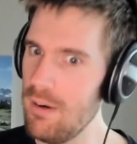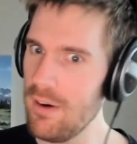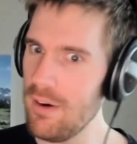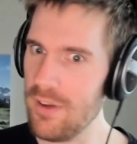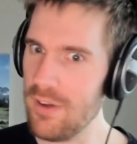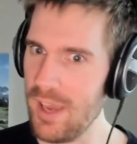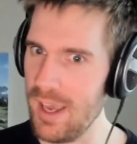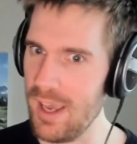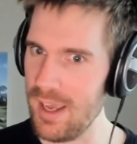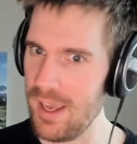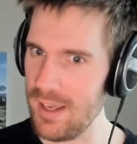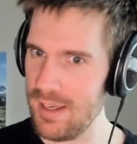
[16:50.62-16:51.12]

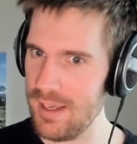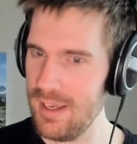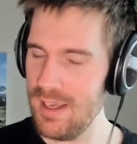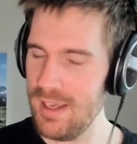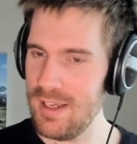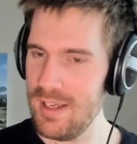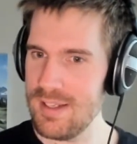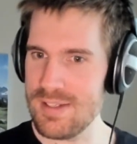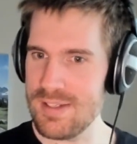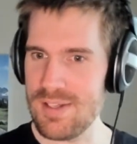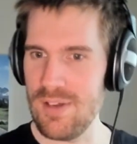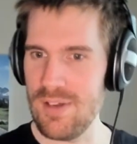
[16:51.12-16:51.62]
okay.
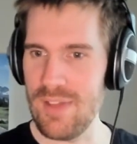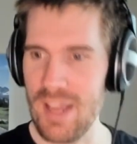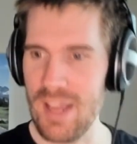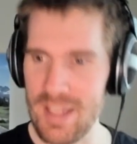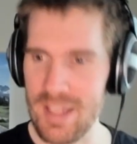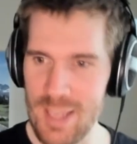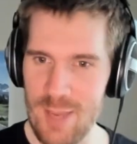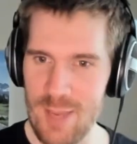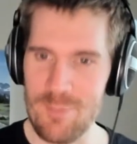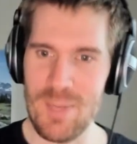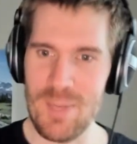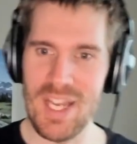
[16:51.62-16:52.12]
So that
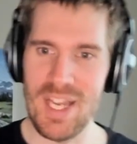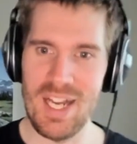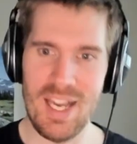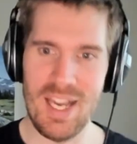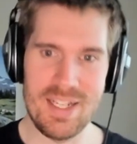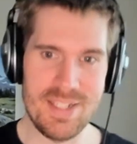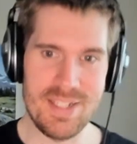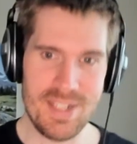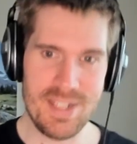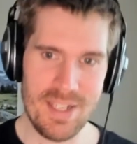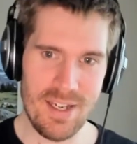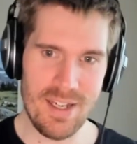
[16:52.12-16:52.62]
gave me an
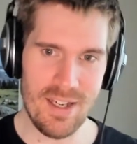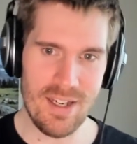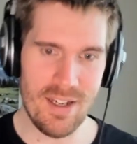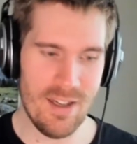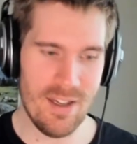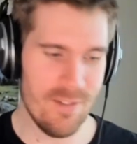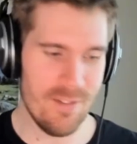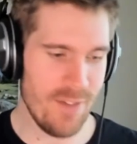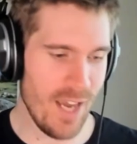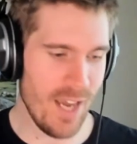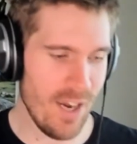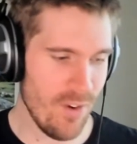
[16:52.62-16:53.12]
idea
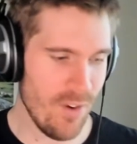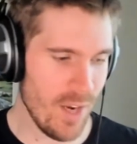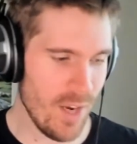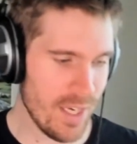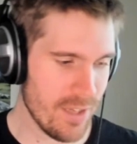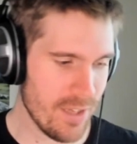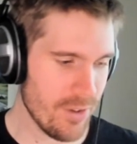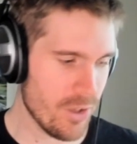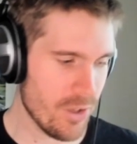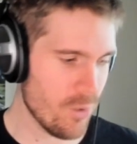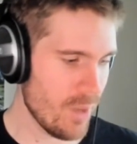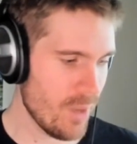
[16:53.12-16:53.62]
of how I
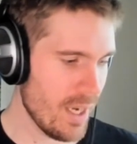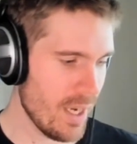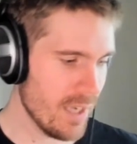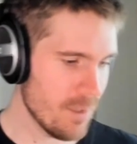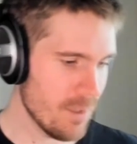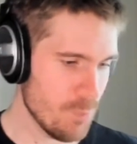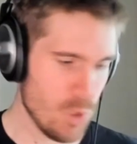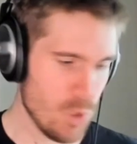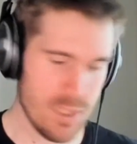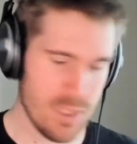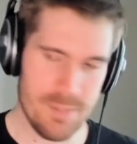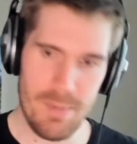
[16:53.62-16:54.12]
could create a
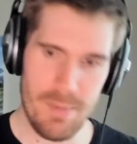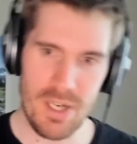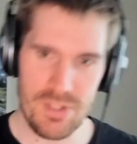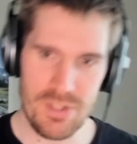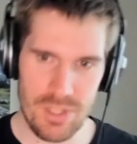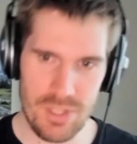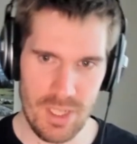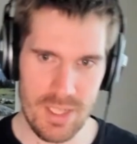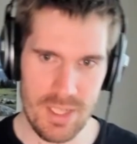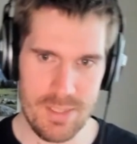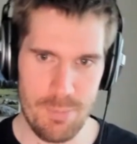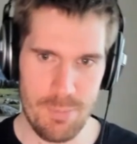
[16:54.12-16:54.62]
more
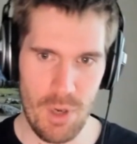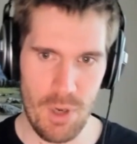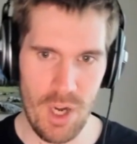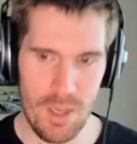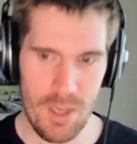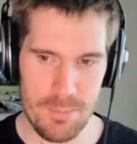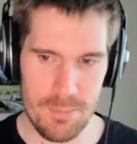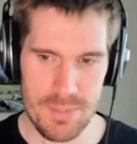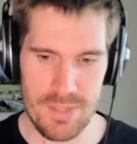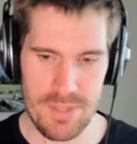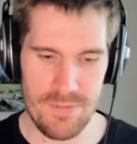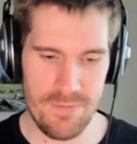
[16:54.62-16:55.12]
specialized
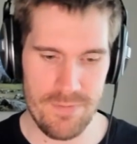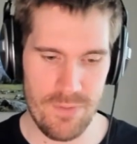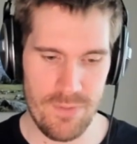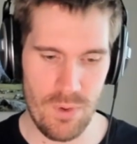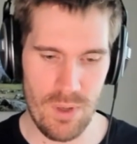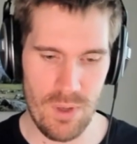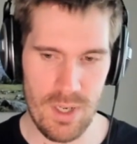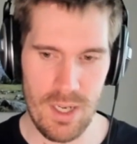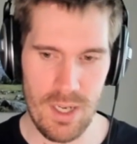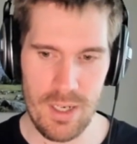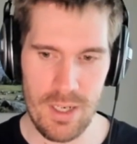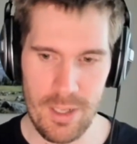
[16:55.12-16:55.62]
prompt
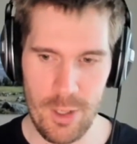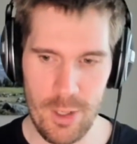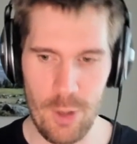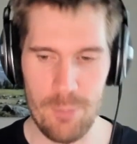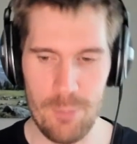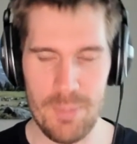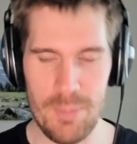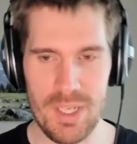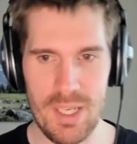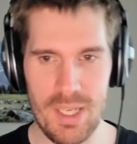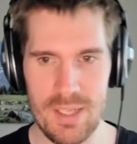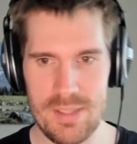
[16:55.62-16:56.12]
for Honeycomb,
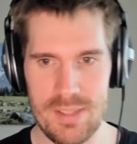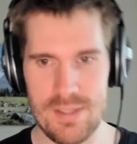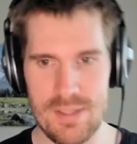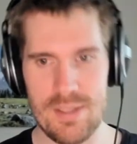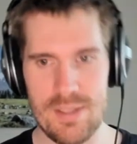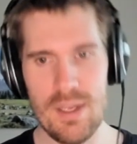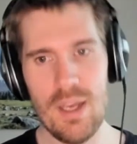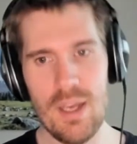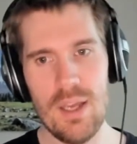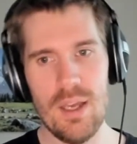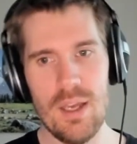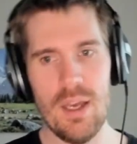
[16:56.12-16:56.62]

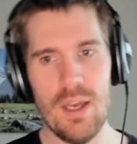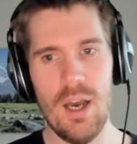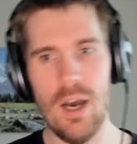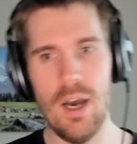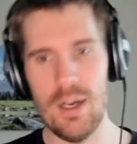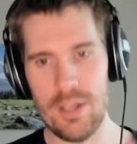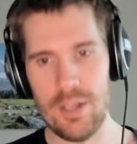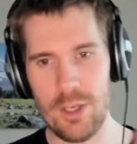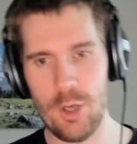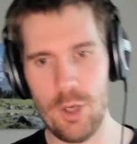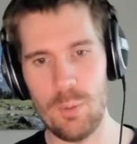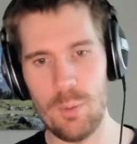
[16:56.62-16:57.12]
because a
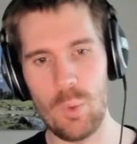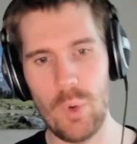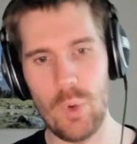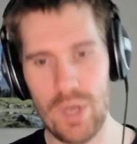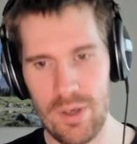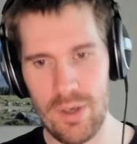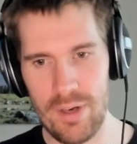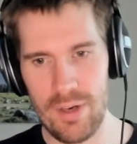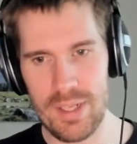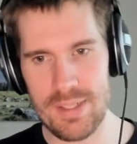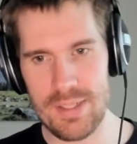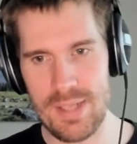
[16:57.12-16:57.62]
Honeycomb
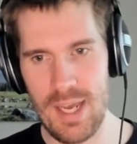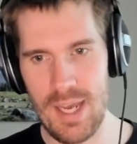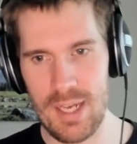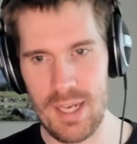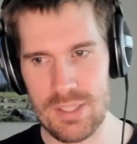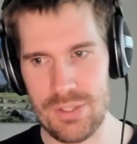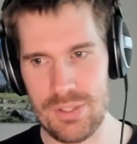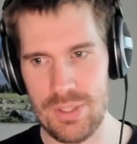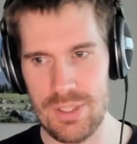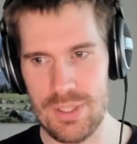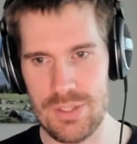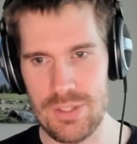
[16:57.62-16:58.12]
query is
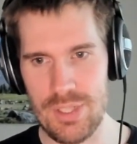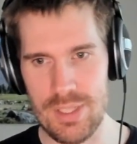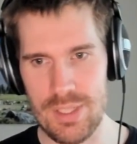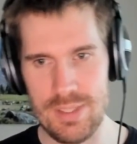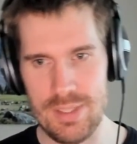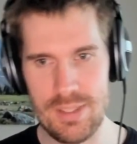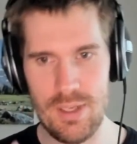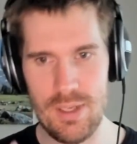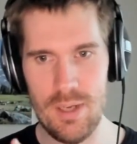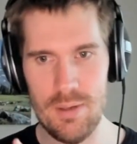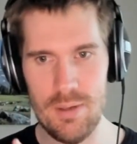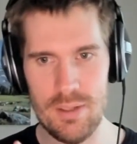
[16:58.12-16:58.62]
actually
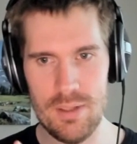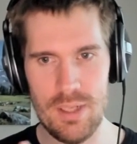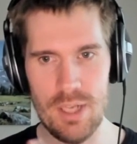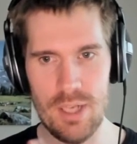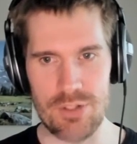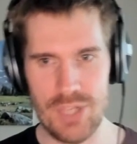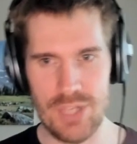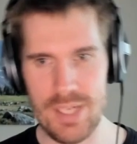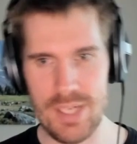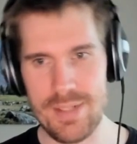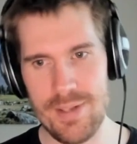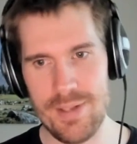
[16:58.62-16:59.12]
just a
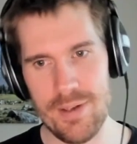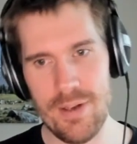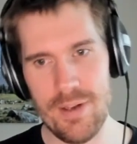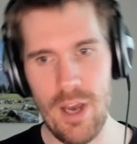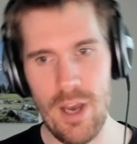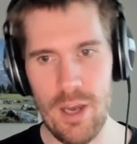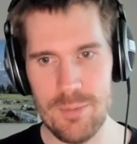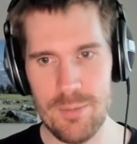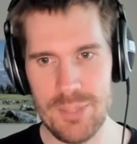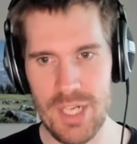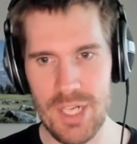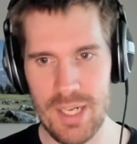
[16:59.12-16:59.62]
JSON
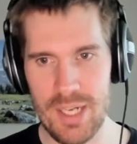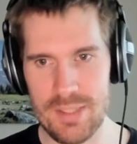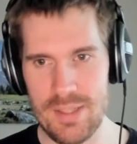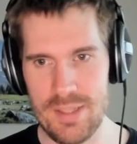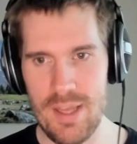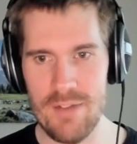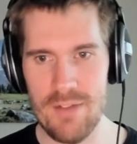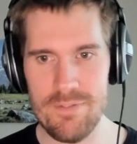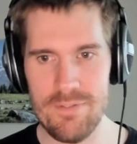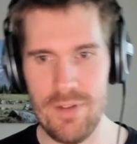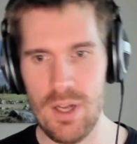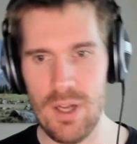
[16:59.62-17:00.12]
object
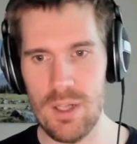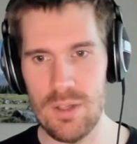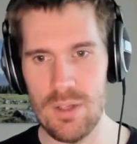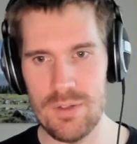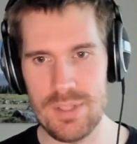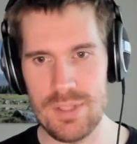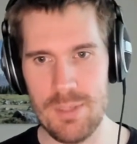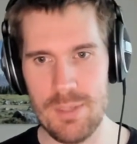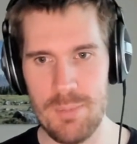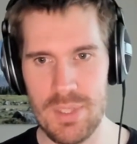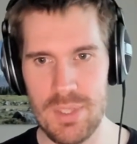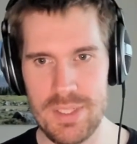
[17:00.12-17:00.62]
that
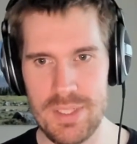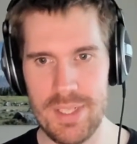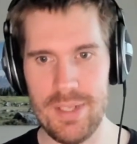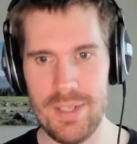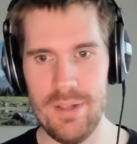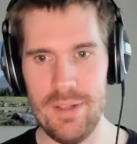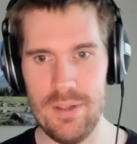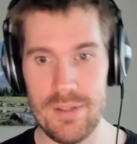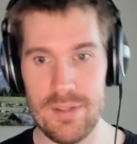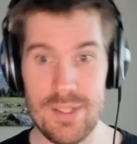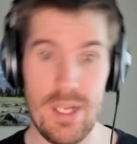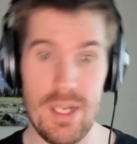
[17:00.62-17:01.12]
follows a
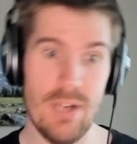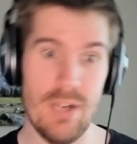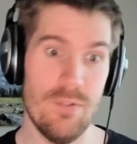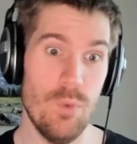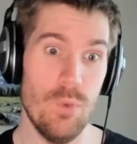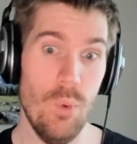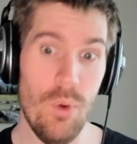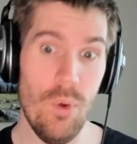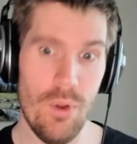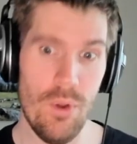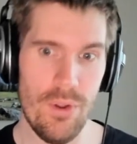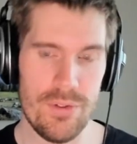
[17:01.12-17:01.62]
particular set of
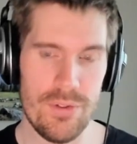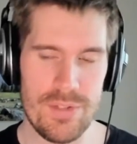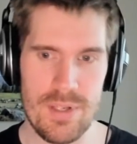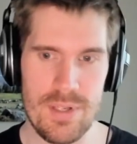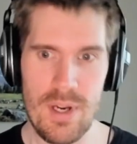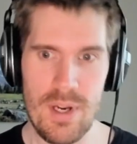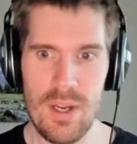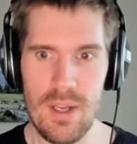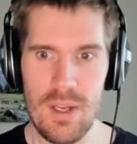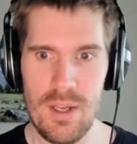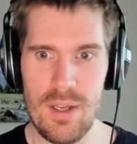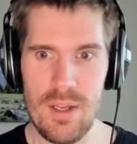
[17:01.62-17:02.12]
rules.
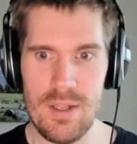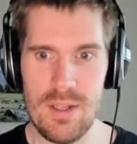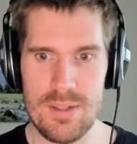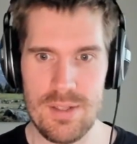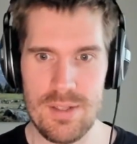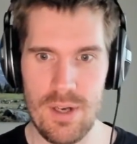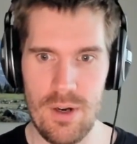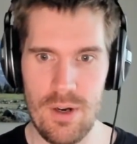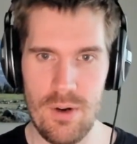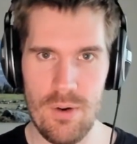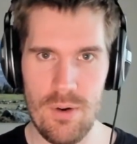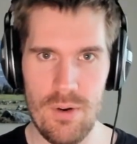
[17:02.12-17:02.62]

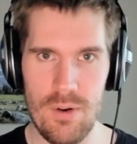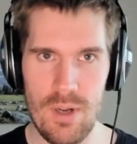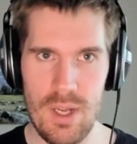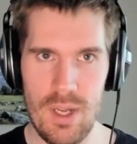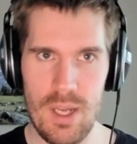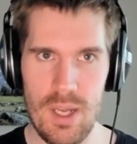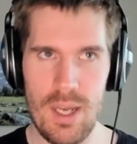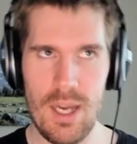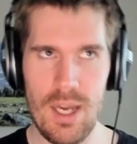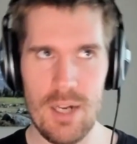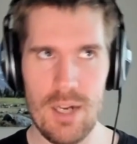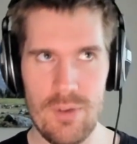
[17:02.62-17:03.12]
So
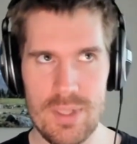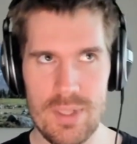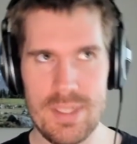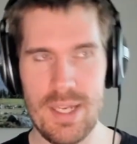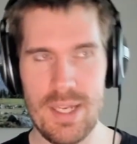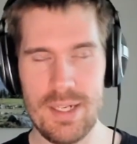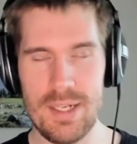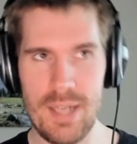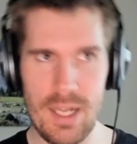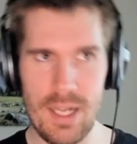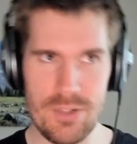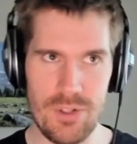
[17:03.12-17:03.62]
how do I
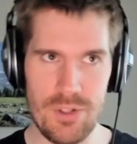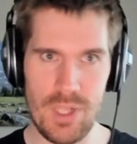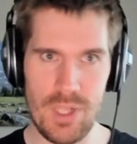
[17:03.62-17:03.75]
take natural